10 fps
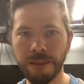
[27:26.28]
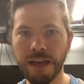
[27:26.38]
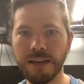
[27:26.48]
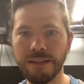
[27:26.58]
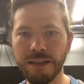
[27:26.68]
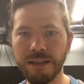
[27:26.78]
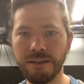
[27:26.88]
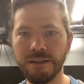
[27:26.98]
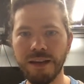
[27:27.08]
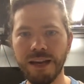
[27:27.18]
And
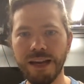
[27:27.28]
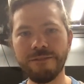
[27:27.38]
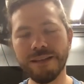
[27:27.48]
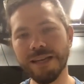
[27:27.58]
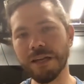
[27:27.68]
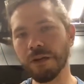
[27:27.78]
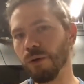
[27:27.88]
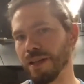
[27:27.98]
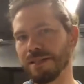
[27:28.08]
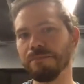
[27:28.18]
then if I set a
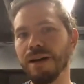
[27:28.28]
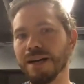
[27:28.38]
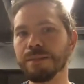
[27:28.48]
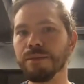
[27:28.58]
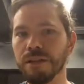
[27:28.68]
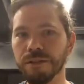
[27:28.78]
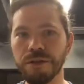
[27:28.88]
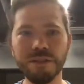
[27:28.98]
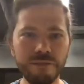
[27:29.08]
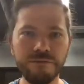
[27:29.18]
goal that's impossible, I'll
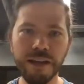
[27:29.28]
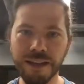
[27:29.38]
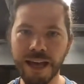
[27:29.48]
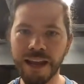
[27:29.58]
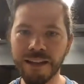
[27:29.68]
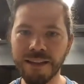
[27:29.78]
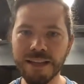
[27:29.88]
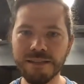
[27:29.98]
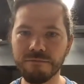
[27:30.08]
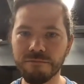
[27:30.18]
usually fail at it. And
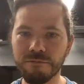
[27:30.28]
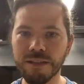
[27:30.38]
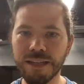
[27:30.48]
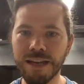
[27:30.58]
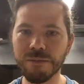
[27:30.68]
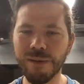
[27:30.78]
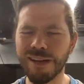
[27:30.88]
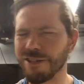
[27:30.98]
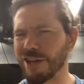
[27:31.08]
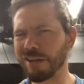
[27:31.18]
that's a really nice way
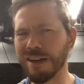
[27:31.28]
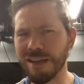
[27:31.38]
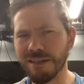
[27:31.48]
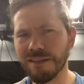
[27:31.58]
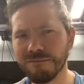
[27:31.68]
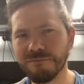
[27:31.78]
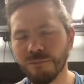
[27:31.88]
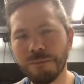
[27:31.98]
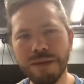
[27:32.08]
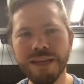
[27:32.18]
to generate
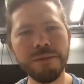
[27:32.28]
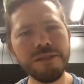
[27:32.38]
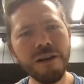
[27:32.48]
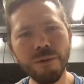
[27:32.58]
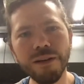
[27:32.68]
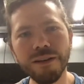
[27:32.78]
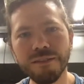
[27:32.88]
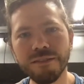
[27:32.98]
what becomes an artwork.